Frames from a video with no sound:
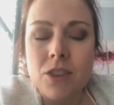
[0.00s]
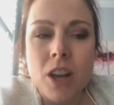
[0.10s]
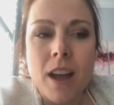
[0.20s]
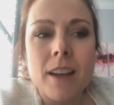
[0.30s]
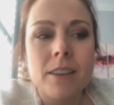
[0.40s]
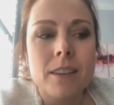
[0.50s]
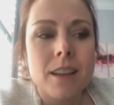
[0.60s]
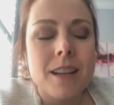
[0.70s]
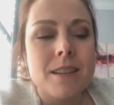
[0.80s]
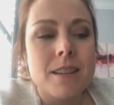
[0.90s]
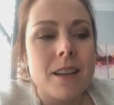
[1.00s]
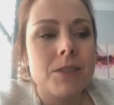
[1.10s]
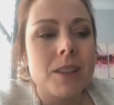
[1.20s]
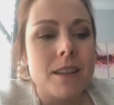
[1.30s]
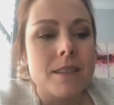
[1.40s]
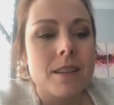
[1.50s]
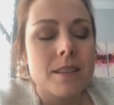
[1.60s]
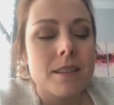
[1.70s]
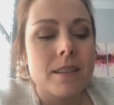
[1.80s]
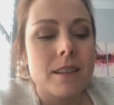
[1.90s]
child conceived in this
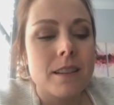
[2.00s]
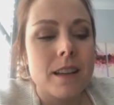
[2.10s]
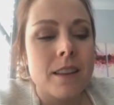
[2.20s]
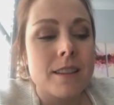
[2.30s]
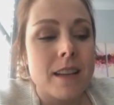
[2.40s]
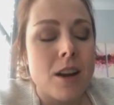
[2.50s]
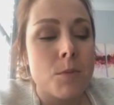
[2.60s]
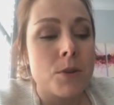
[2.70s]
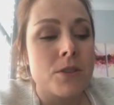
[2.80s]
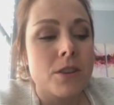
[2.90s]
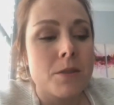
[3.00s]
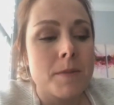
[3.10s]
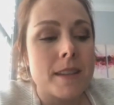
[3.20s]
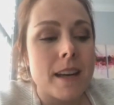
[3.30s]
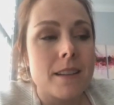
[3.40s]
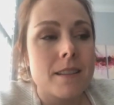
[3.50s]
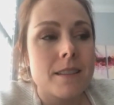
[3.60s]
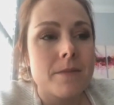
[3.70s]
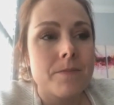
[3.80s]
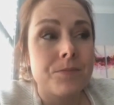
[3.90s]
terrible circumstance
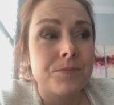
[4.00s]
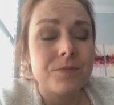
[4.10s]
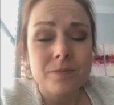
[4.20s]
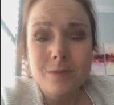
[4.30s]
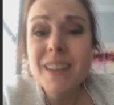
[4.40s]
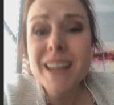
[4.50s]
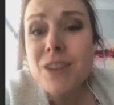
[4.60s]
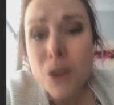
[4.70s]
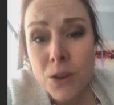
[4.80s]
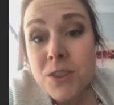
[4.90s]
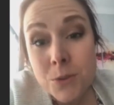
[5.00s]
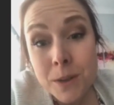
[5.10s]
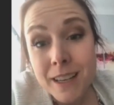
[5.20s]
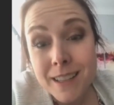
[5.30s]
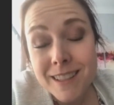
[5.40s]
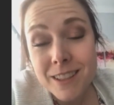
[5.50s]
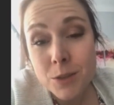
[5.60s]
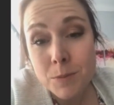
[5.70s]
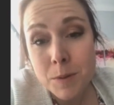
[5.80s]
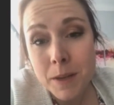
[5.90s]
is also an innocent
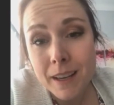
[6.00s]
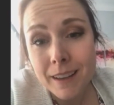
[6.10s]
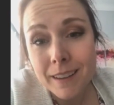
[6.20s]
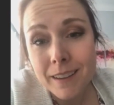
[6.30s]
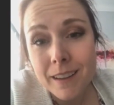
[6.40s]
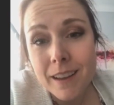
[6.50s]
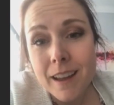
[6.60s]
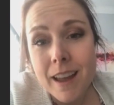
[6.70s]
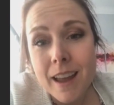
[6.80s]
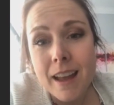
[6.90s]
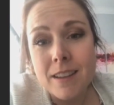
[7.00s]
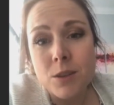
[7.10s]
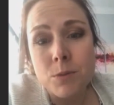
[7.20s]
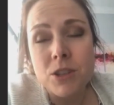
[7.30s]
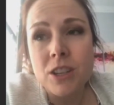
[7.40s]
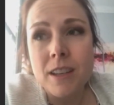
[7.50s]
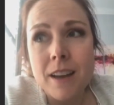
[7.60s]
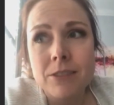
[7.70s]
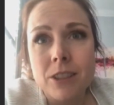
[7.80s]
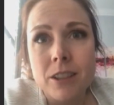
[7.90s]
human being. And so we should
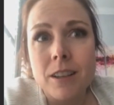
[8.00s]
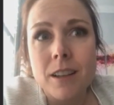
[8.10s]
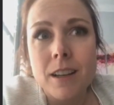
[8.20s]
never